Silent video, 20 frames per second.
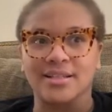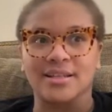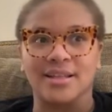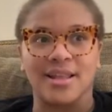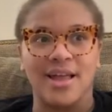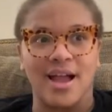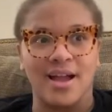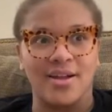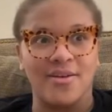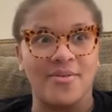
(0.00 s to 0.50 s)
That's a
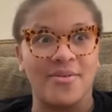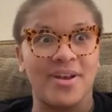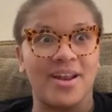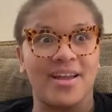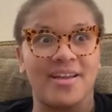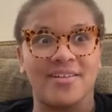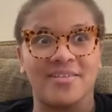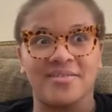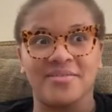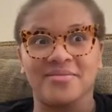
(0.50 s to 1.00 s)
lot
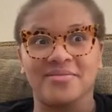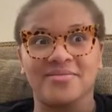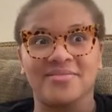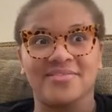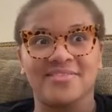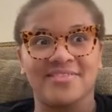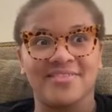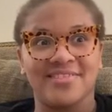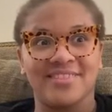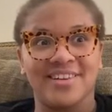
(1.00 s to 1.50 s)
going on.
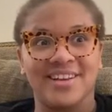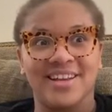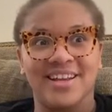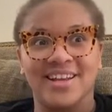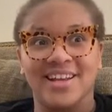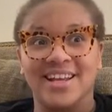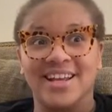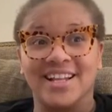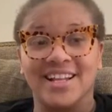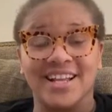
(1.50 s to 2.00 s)

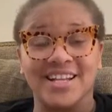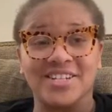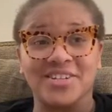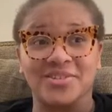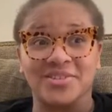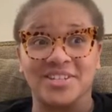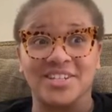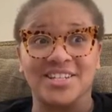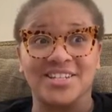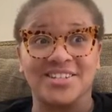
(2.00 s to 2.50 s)
That's
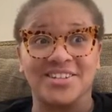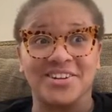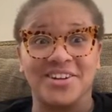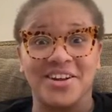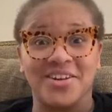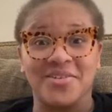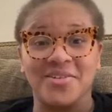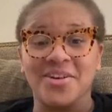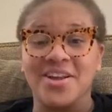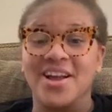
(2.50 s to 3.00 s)
your sister,
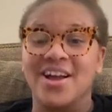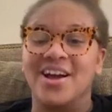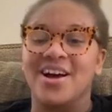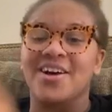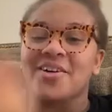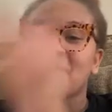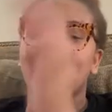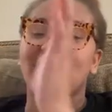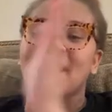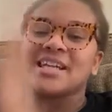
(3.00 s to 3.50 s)
though.
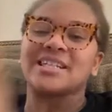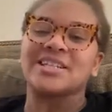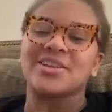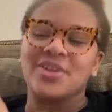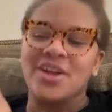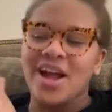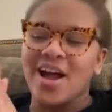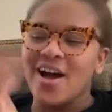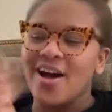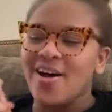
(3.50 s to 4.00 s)
Okay, so,
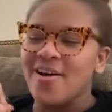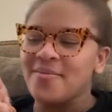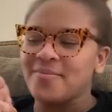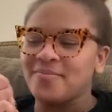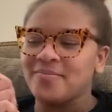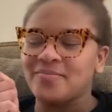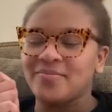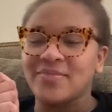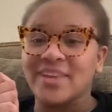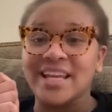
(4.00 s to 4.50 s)

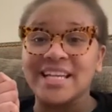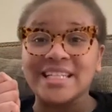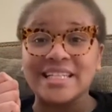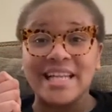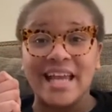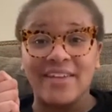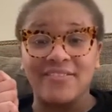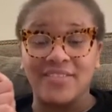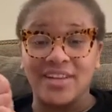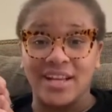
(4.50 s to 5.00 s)
y'all, it's
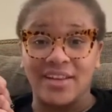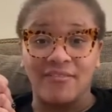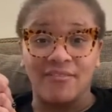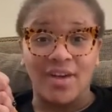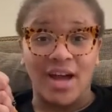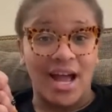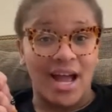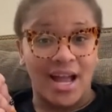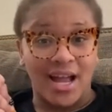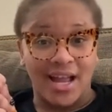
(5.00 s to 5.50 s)
day
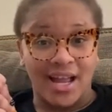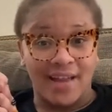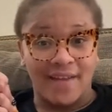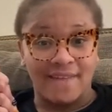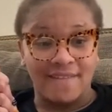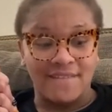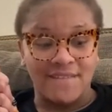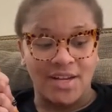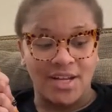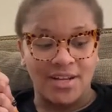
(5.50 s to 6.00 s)

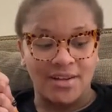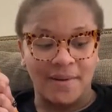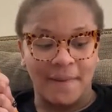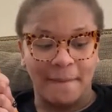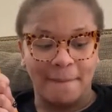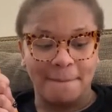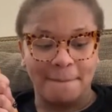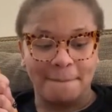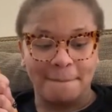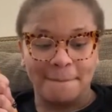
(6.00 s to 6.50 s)
55.
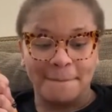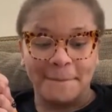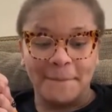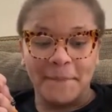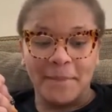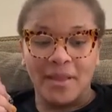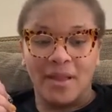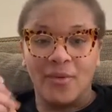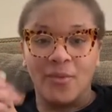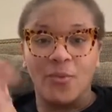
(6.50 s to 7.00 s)

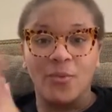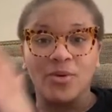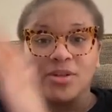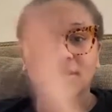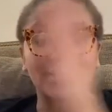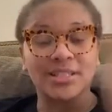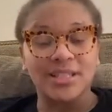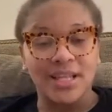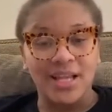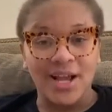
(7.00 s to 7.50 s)

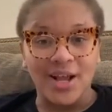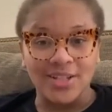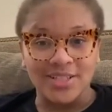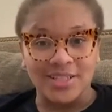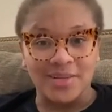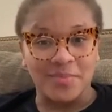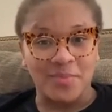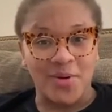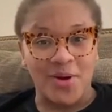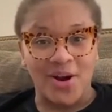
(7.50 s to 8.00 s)
We'll see y'all
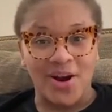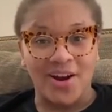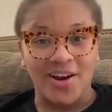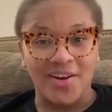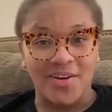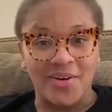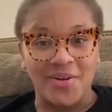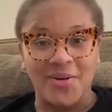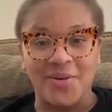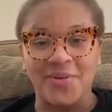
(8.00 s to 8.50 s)

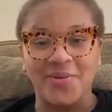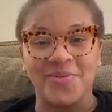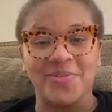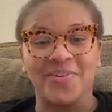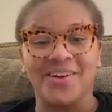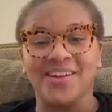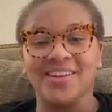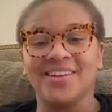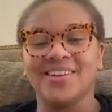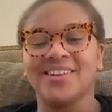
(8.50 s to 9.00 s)

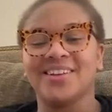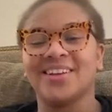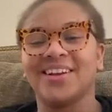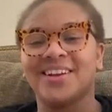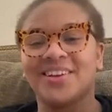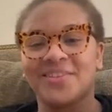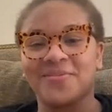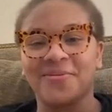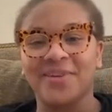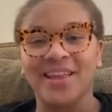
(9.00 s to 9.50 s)
tomorrow.
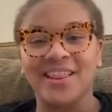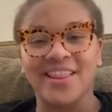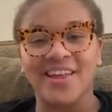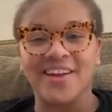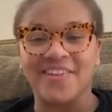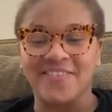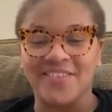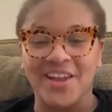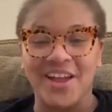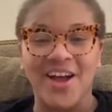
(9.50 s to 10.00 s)
We
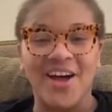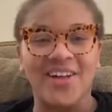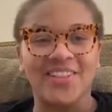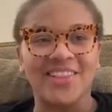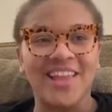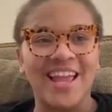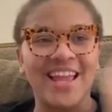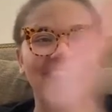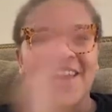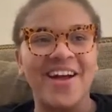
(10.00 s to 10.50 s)
love y'all.
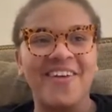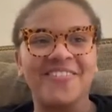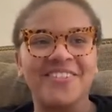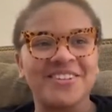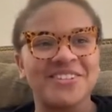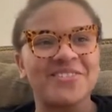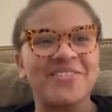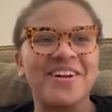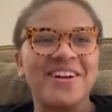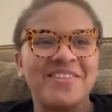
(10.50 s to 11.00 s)
Thank y'all
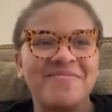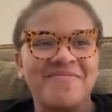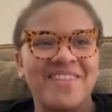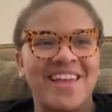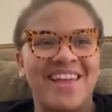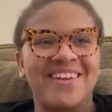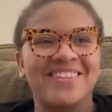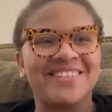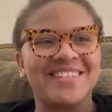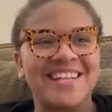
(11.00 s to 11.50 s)
for joining
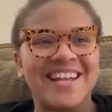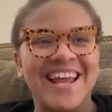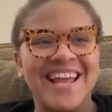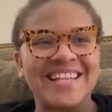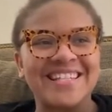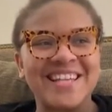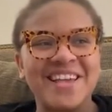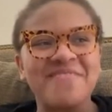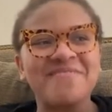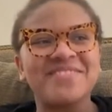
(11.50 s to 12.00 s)
me on
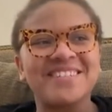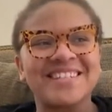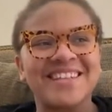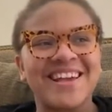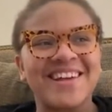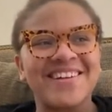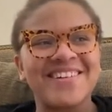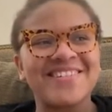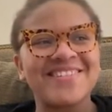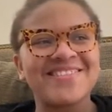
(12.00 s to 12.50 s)
today's
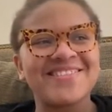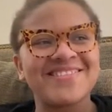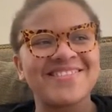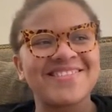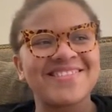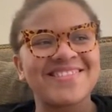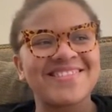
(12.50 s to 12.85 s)
episode.